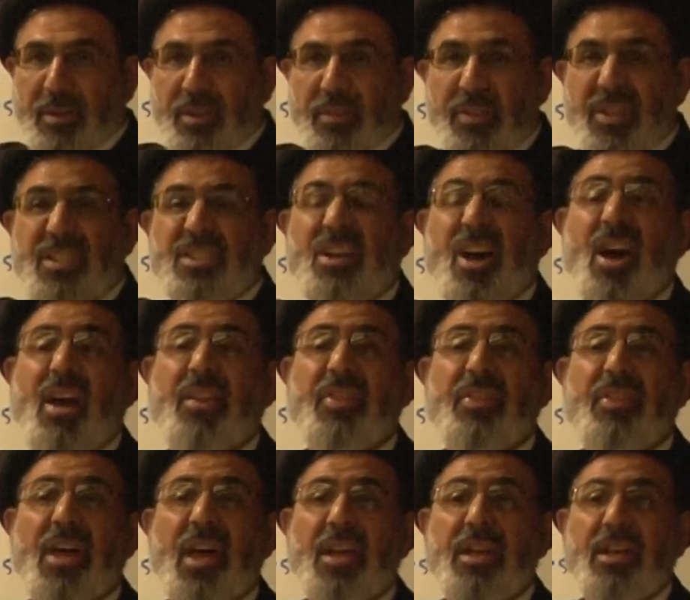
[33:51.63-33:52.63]
These are
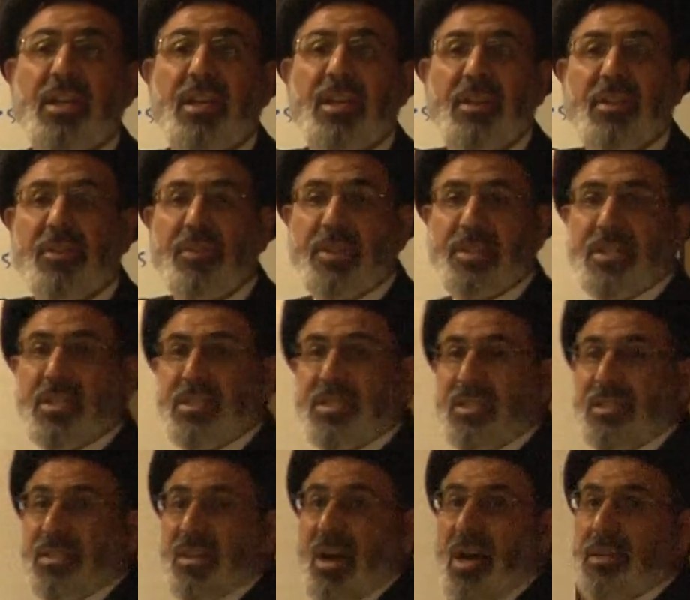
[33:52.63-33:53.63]
dhann. This
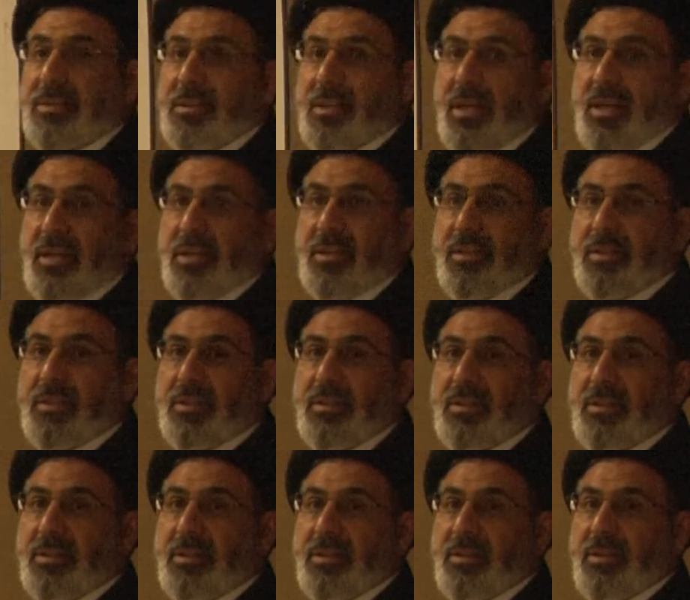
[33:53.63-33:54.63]
is qat'.
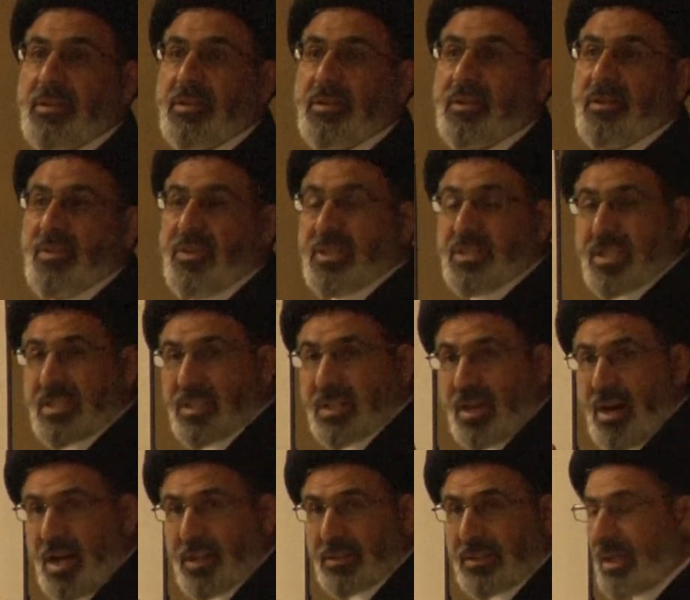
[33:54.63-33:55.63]
This is
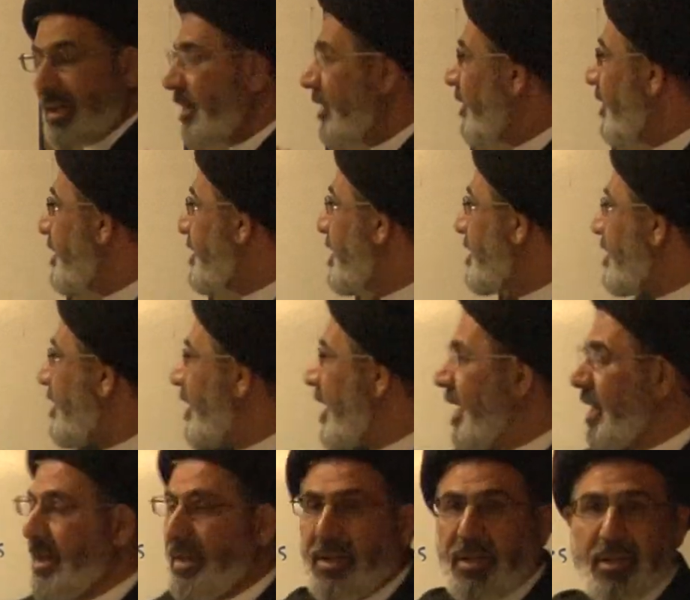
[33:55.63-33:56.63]
qat'. This is
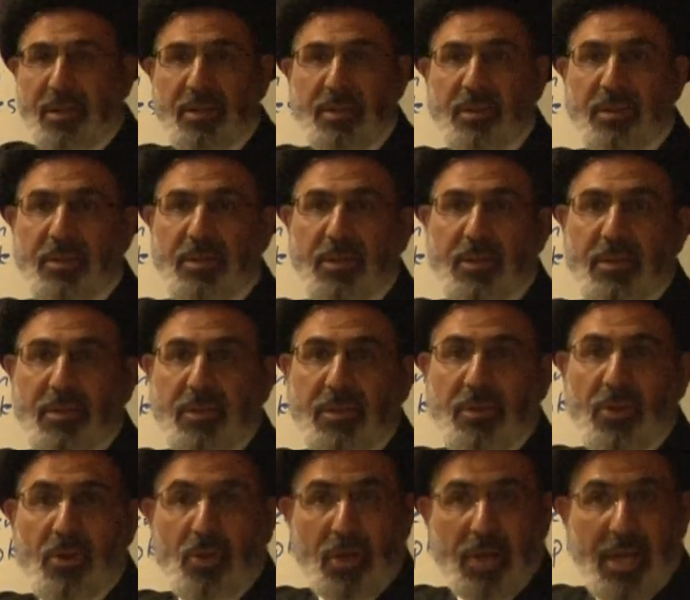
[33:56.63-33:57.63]
dhann.
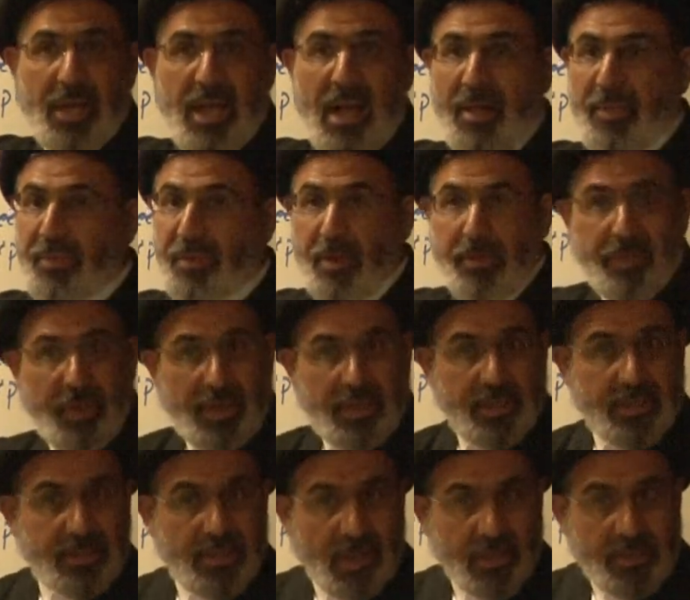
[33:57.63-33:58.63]
Okay? And the dhann
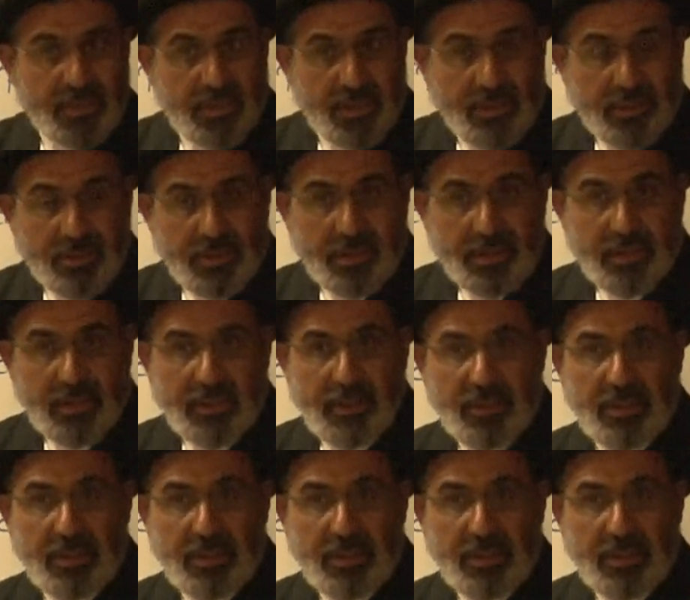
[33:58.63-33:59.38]
is not certainty.